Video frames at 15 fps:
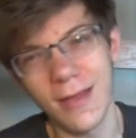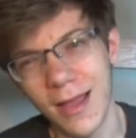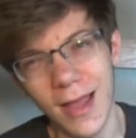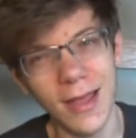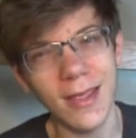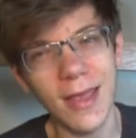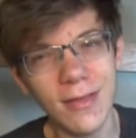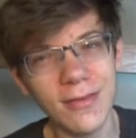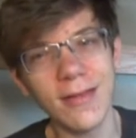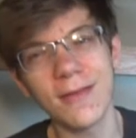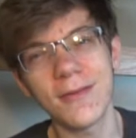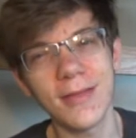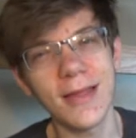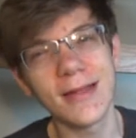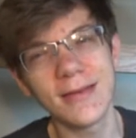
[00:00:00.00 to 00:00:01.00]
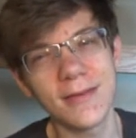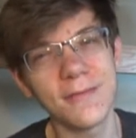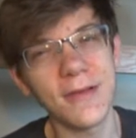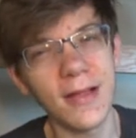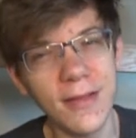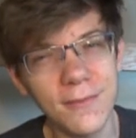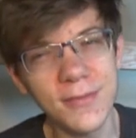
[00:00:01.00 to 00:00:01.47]
I guess they were,
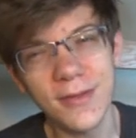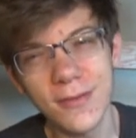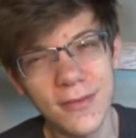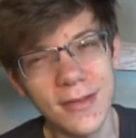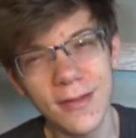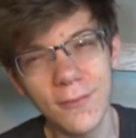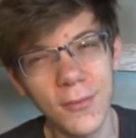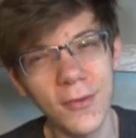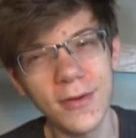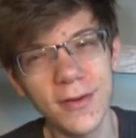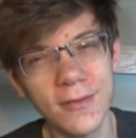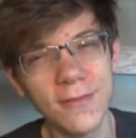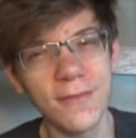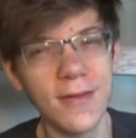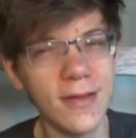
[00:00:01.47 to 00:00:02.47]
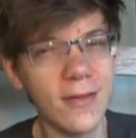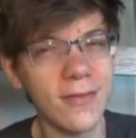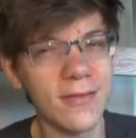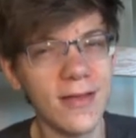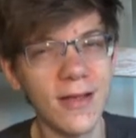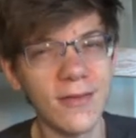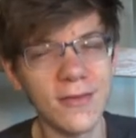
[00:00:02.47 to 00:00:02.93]
developed using aborted fetal
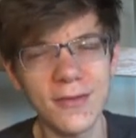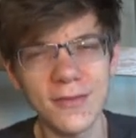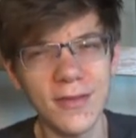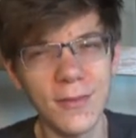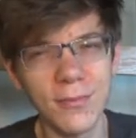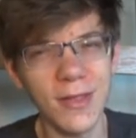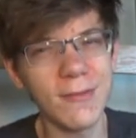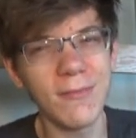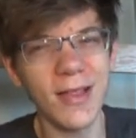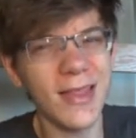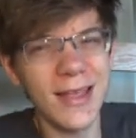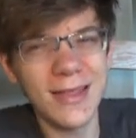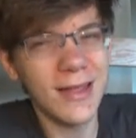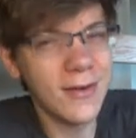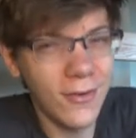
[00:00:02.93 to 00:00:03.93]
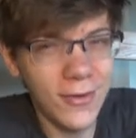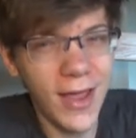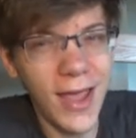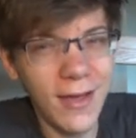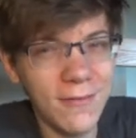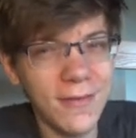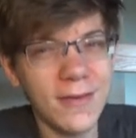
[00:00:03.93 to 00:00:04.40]
cells or something, but, they don't
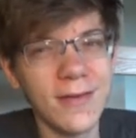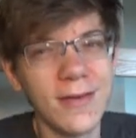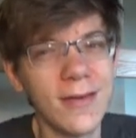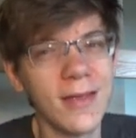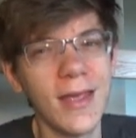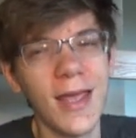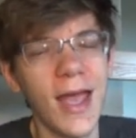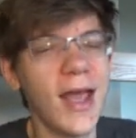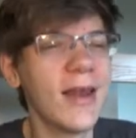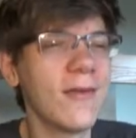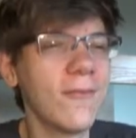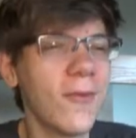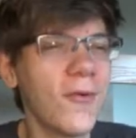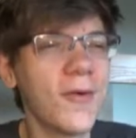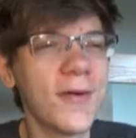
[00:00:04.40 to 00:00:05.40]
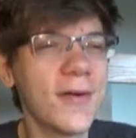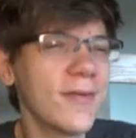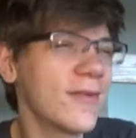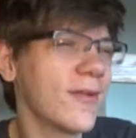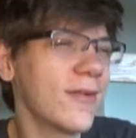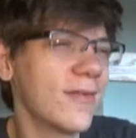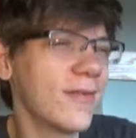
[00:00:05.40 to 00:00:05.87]
have it anymore,
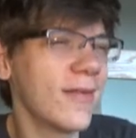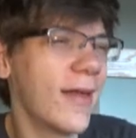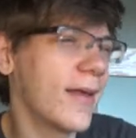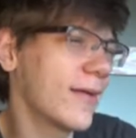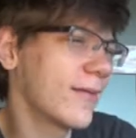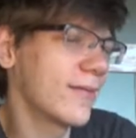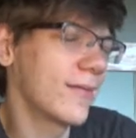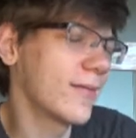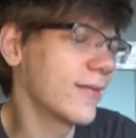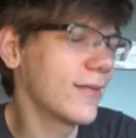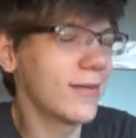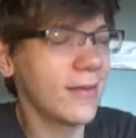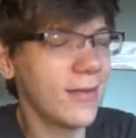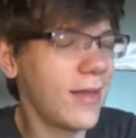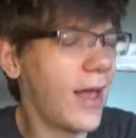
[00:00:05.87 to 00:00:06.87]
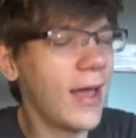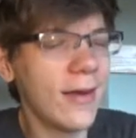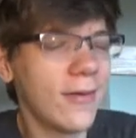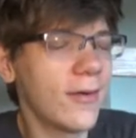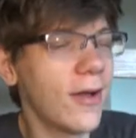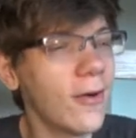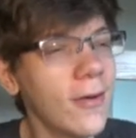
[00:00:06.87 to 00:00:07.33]
so it's, I
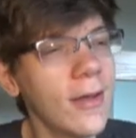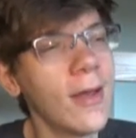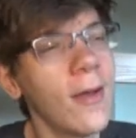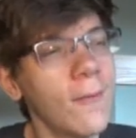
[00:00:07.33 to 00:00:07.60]
don't know.